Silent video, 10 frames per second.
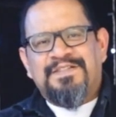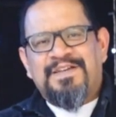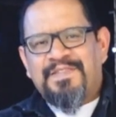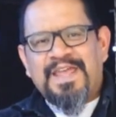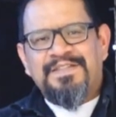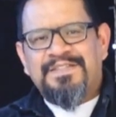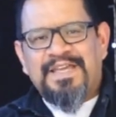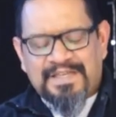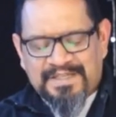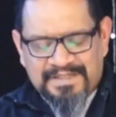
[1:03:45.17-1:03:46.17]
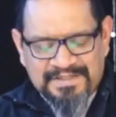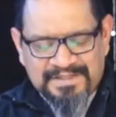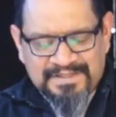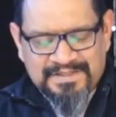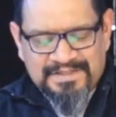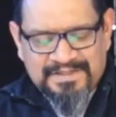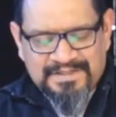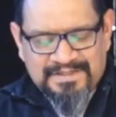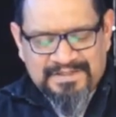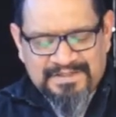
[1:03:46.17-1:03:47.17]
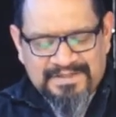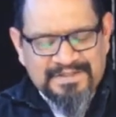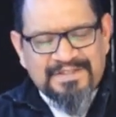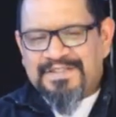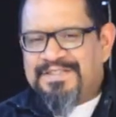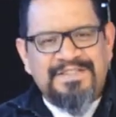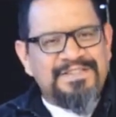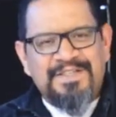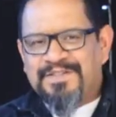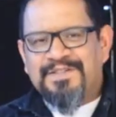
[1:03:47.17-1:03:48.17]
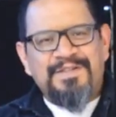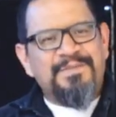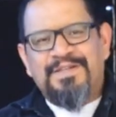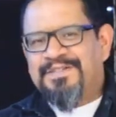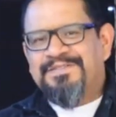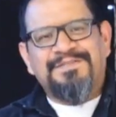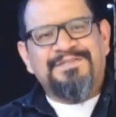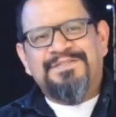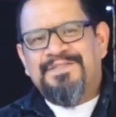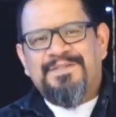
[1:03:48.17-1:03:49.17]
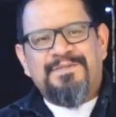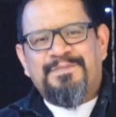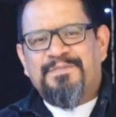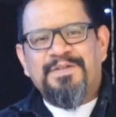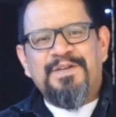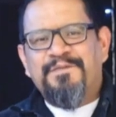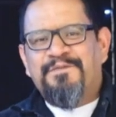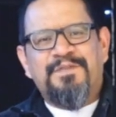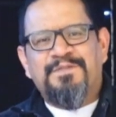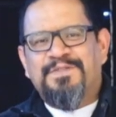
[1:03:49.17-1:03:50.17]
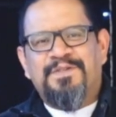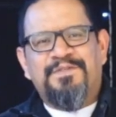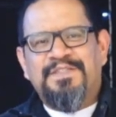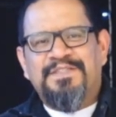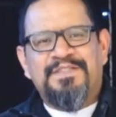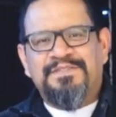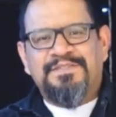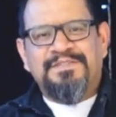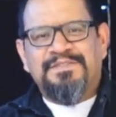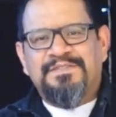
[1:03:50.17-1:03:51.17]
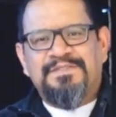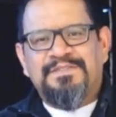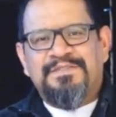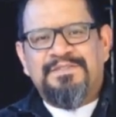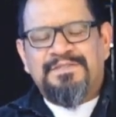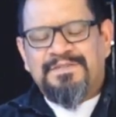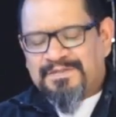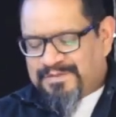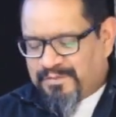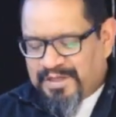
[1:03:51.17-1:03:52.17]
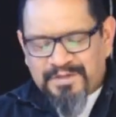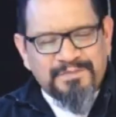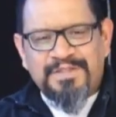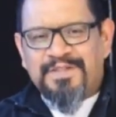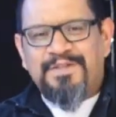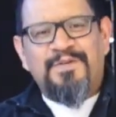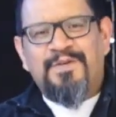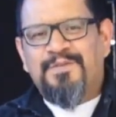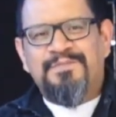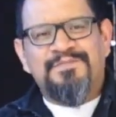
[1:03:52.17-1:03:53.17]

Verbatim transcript: on that day, He's going to tell you, come here, I'm a good and faithful servant. Welcome to your new home.